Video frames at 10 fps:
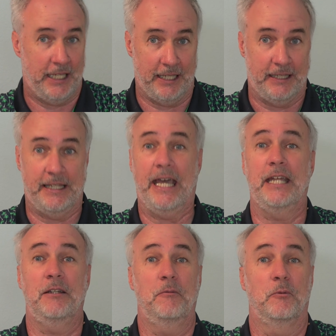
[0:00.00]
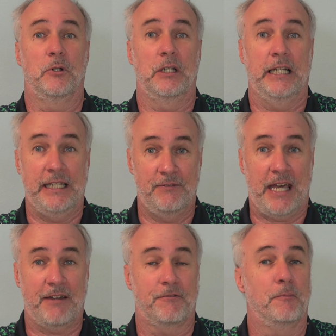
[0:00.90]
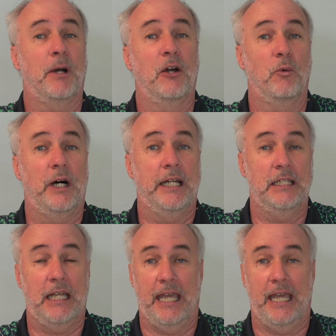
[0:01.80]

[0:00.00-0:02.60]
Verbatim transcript: and then we'll leave that for part 1,